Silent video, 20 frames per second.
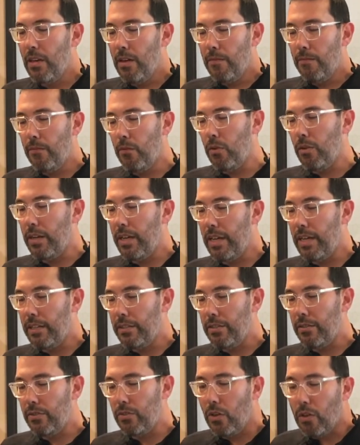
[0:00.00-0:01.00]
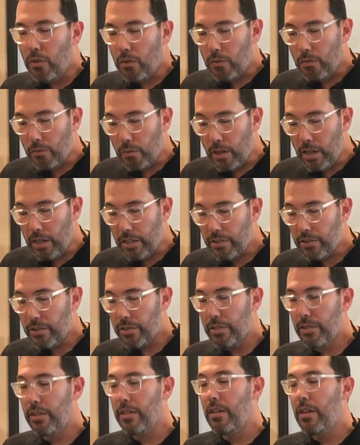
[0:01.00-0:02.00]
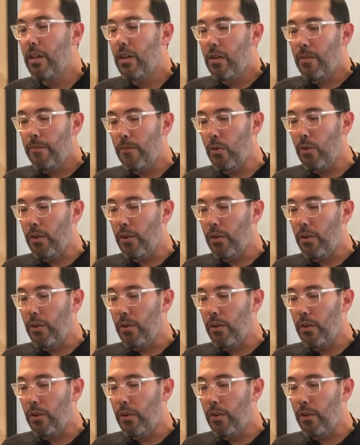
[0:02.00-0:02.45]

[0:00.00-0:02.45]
4 and don't rush. 4